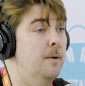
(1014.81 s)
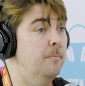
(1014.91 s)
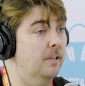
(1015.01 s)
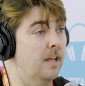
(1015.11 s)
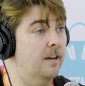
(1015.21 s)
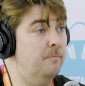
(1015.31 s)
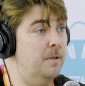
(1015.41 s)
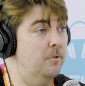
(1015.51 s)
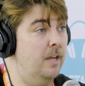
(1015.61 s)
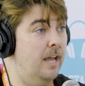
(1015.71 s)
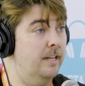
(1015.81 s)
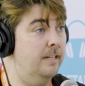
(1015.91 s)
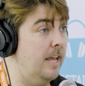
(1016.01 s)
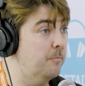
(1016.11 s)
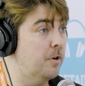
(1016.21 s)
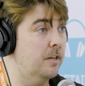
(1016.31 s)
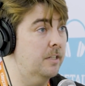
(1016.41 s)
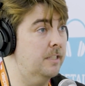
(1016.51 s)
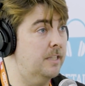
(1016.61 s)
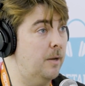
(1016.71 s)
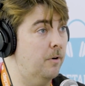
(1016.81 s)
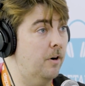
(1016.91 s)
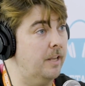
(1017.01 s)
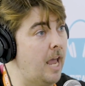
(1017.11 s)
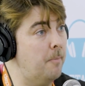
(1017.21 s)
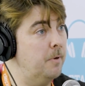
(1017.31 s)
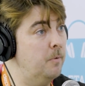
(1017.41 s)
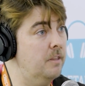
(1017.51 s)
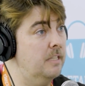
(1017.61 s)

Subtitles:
but a lot of people had an end product that they were already happy with,